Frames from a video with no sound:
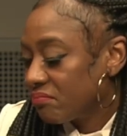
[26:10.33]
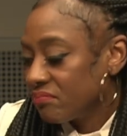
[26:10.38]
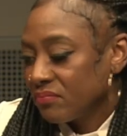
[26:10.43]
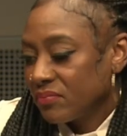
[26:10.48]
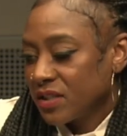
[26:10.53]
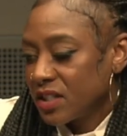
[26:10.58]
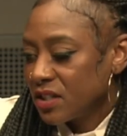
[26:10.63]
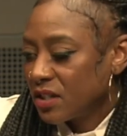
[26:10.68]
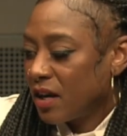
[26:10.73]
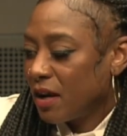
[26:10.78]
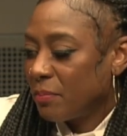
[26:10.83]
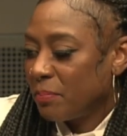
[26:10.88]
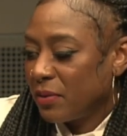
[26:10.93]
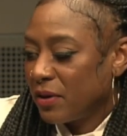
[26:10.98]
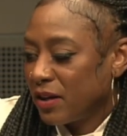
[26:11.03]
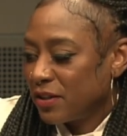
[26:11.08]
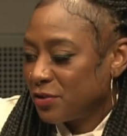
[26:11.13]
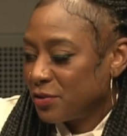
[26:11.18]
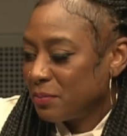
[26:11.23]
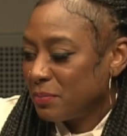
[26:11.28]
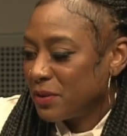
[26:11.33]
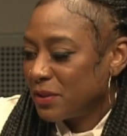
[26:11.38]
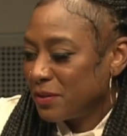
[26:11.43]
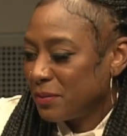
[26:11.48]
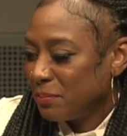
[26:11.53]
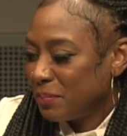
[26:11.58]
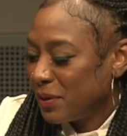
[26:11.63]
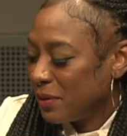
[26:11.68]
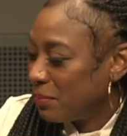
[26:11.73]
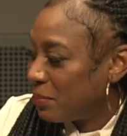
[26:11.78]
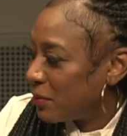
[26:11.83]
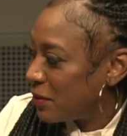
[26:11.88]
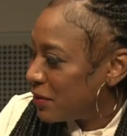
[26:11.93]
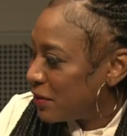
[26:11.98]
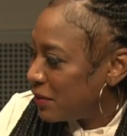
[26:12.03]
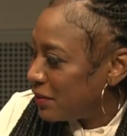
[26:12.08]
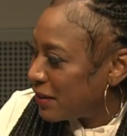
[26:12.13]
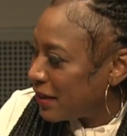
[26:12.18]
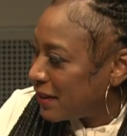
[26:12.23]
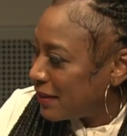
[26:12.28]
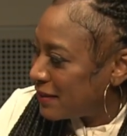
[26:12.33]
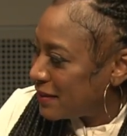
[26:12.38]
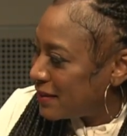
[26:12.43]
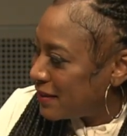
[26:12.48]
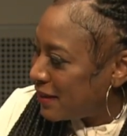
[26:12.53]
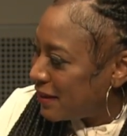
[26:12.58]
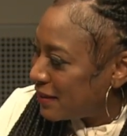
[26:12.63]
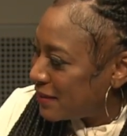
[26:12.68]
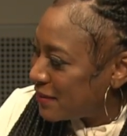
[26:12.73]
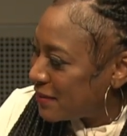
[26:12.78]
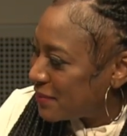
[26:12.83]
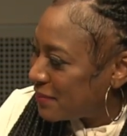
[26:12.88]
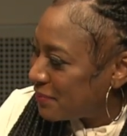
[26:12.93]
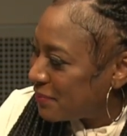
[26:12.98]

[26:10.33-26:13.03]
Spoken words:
It's a couple hundred million people in the United States.